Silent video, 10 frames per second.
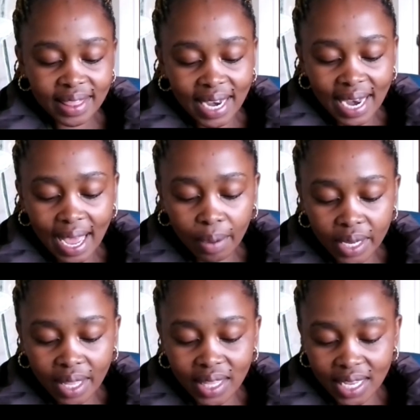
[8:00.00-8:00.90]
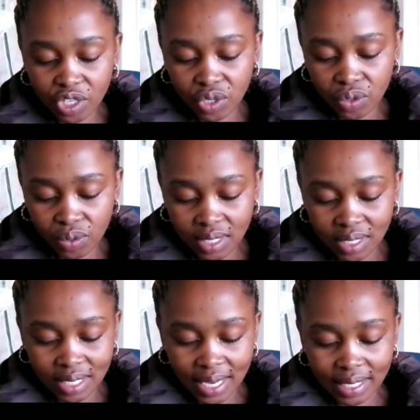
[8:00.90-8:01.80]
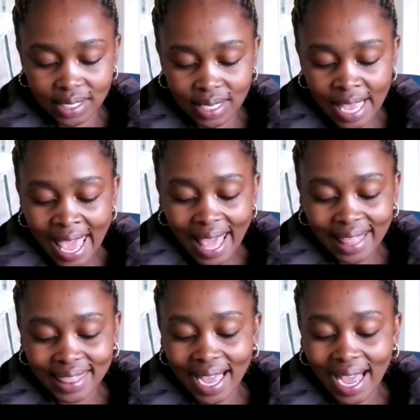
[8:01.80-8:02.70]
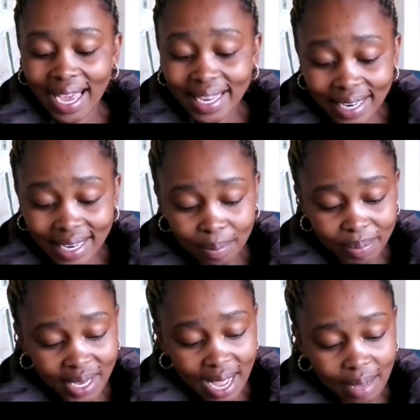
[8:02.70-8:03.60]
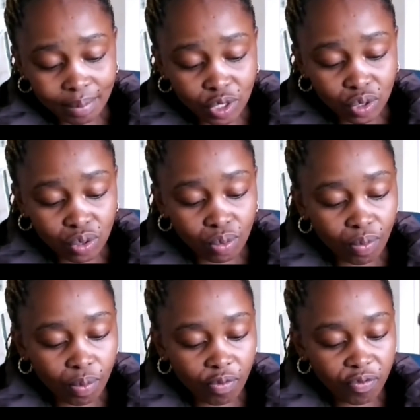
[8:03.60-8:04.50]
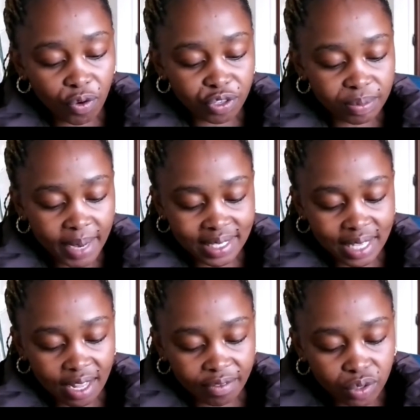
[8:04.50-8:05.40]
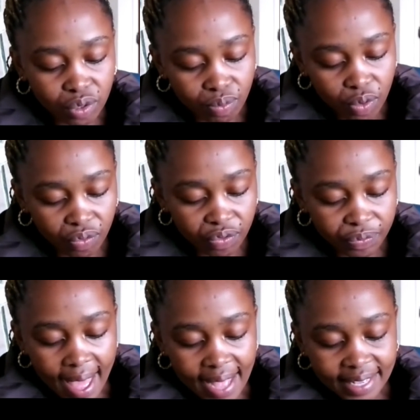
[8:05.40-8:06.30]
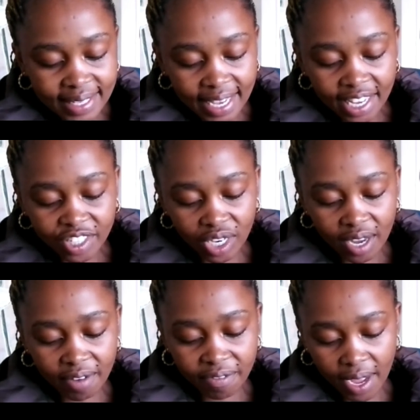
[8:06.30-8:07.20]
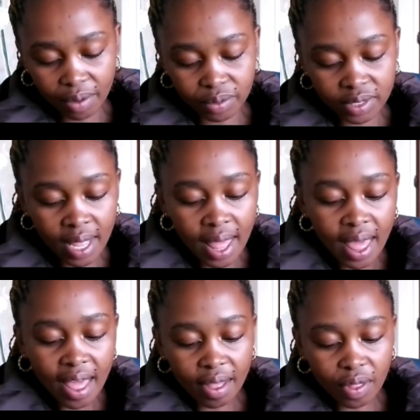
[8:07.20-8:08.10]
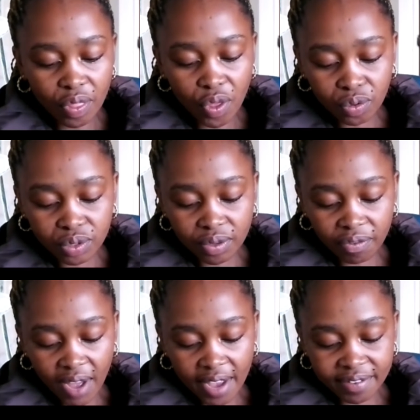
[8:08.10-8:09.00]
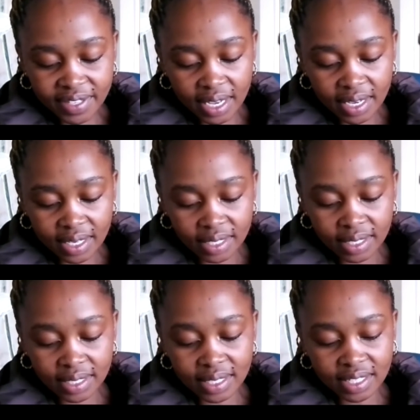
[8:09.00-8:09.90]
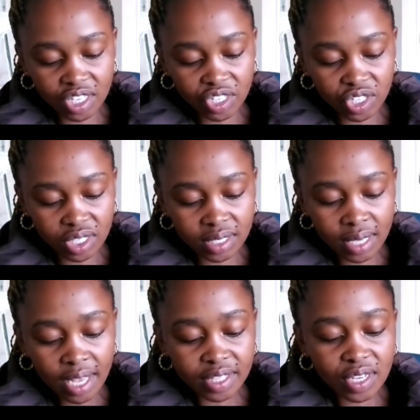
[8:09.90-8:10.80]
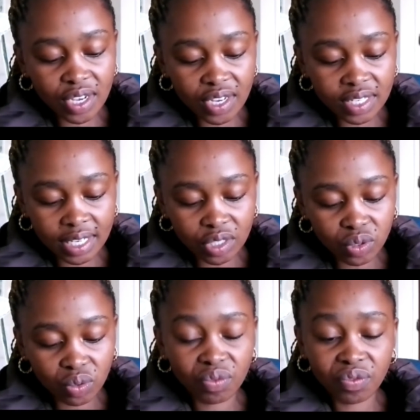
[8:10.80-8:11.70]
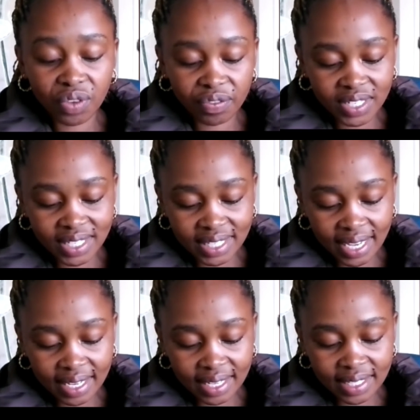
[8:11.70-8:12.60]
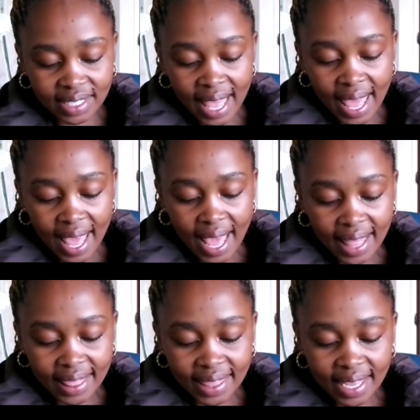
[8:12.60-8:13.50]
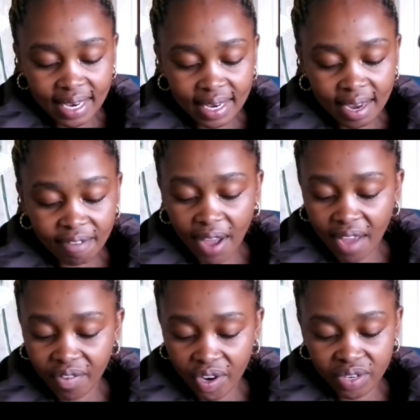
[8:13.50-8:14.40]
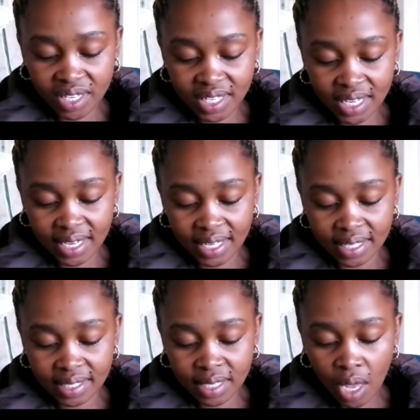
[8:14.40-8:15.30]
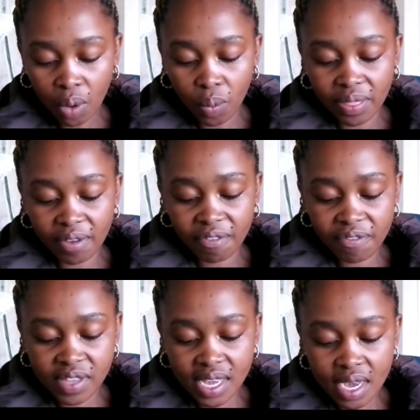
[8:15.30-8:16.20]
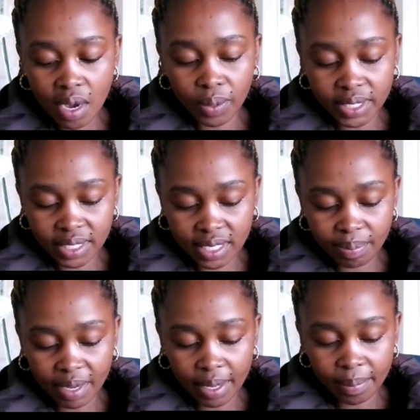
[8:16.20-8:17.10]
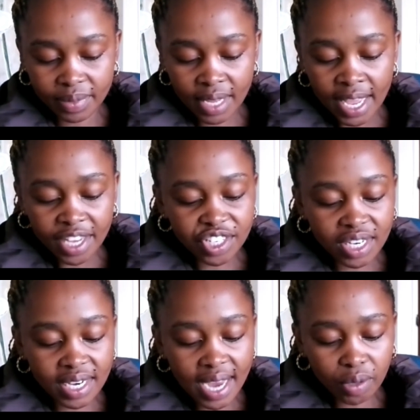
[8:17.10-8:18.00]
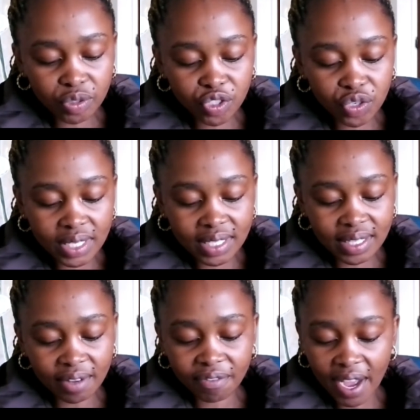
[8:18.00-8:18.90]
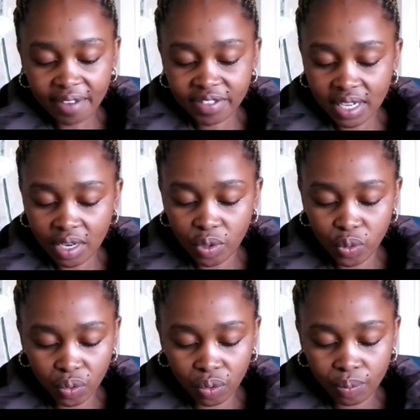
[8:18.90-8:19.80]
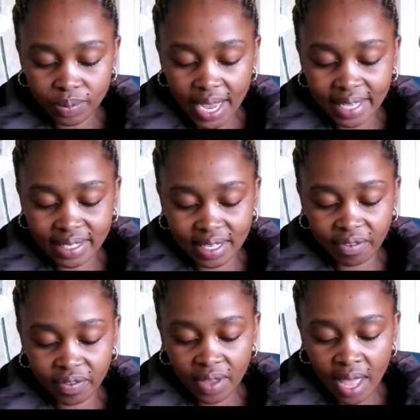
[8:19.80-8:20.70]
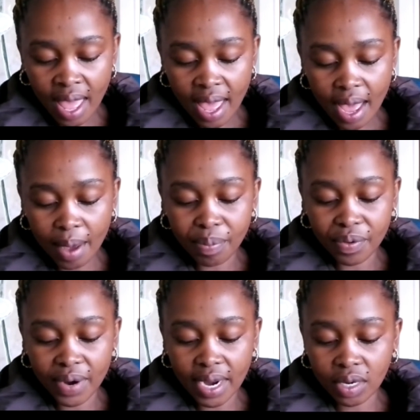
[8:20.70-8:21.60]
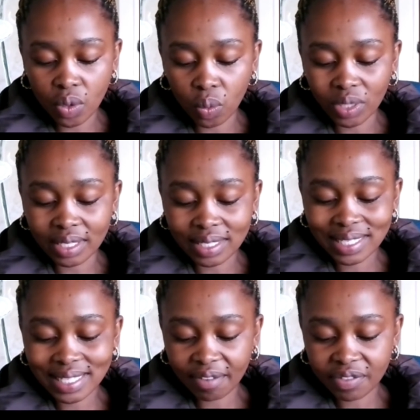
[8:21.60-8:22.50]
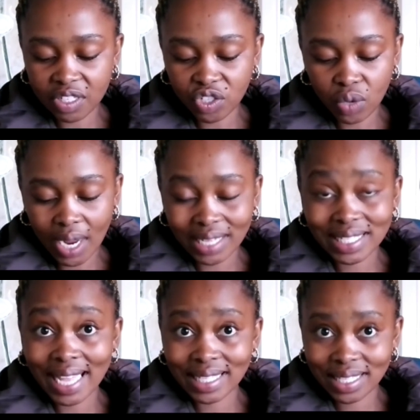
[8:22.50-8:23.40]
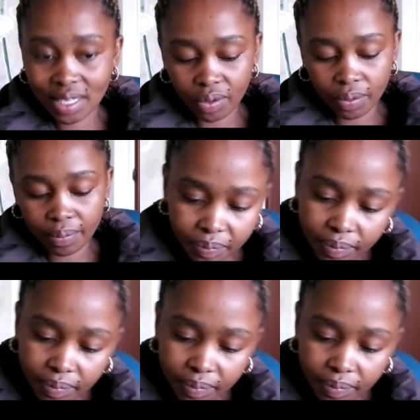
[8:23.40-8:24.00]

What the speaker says: the louder the excuses get, and the harder it becomes to force myself to move. As Angela found, those 5 second decisions turned into 50 seconds and then 500 seconds when the fear was deeper. She now treats the 5 second rule as if her brain will self-destruct at 0.